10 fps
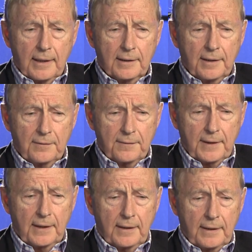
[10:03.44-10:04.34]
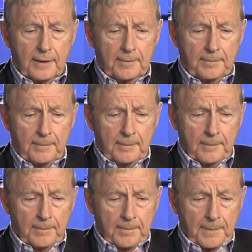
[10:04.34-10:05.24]
I think there
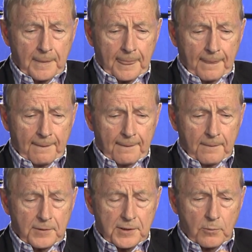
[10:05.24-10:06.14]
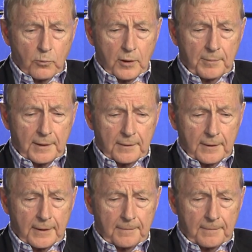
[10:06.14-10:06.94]
was a woman